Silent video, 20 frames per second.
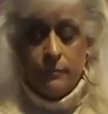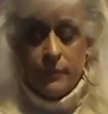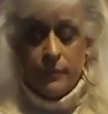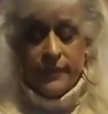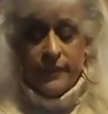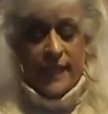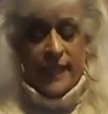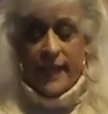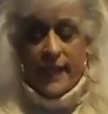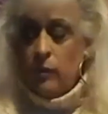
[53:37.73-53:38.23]

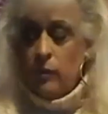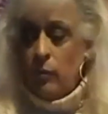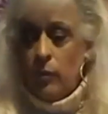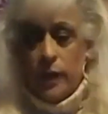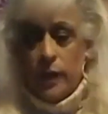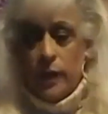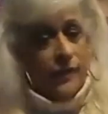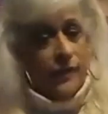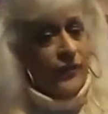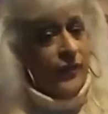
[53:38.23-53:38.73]
Yeah, but
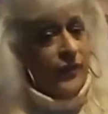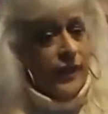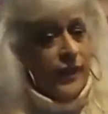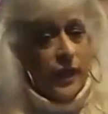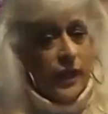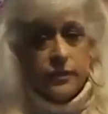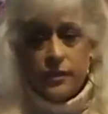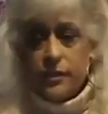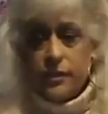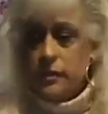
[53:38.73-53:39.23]
they don't
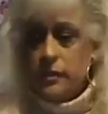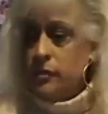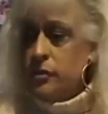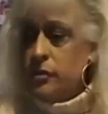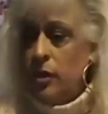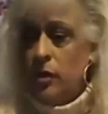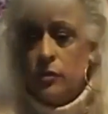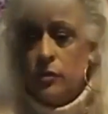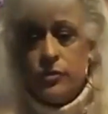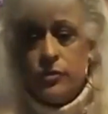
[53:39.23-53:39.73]
want nothing
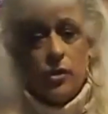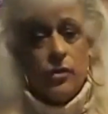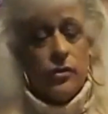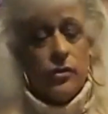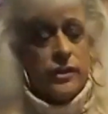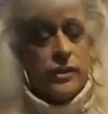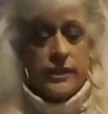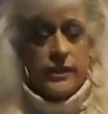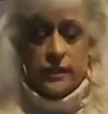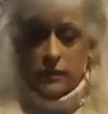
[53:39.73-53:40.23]
else.
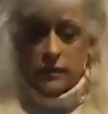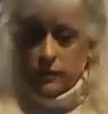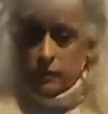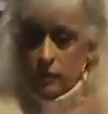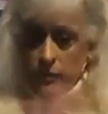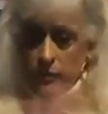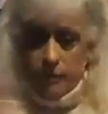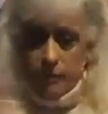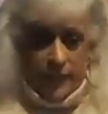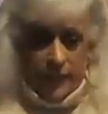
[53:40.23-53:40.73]
So don't
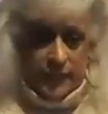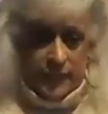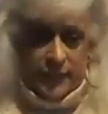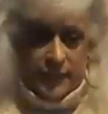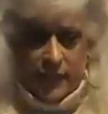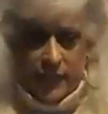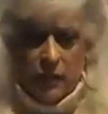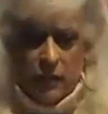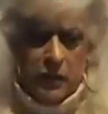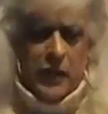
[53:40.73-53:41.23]
listen to
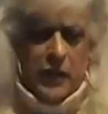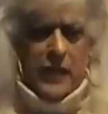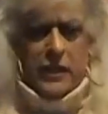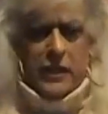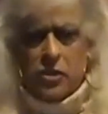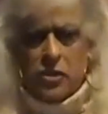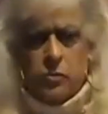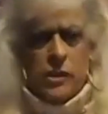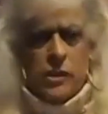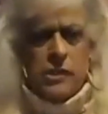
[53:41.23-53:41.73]
nobody
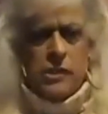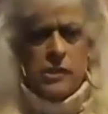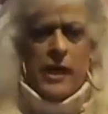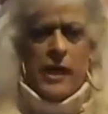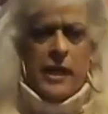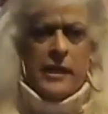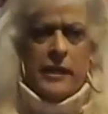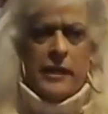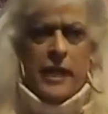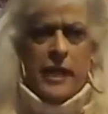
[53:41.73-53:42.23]
saying, "Oh yeah,
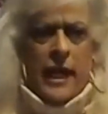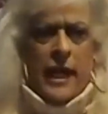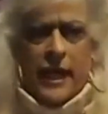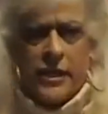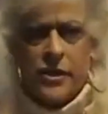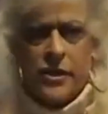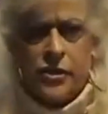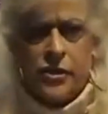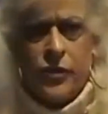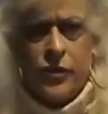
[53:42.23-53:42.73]
this one's
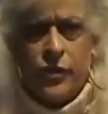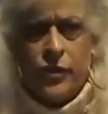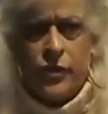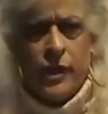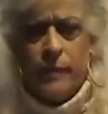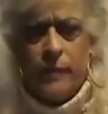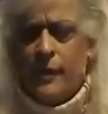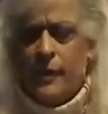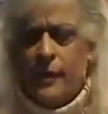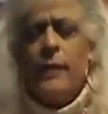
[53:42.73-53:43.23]
better." I got
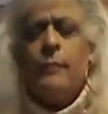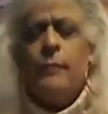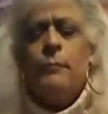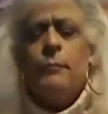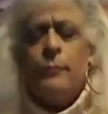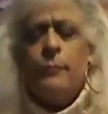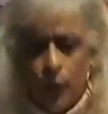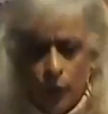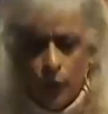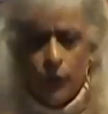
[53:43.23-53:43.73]
a student
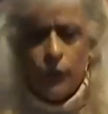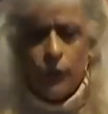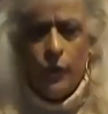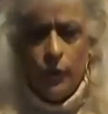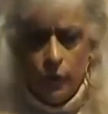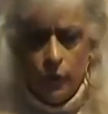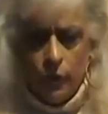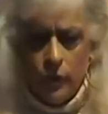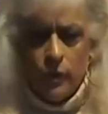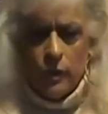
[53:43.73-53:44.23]
to buy
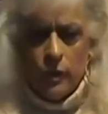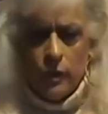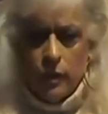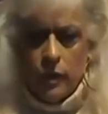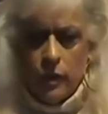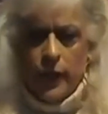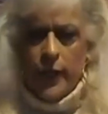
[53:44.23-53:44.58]
bull.